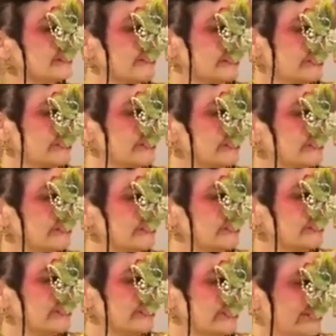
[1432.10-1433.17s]
kind of
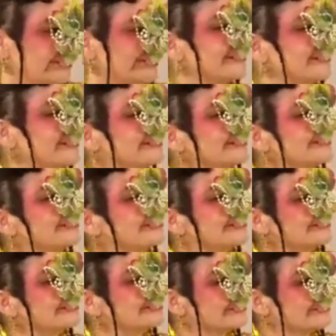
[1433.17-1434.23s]
weaving
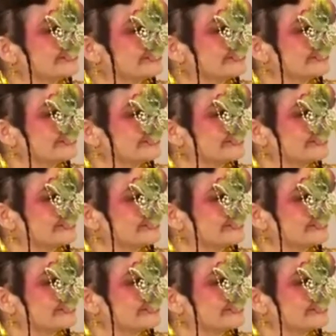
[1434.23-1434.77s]
that kind of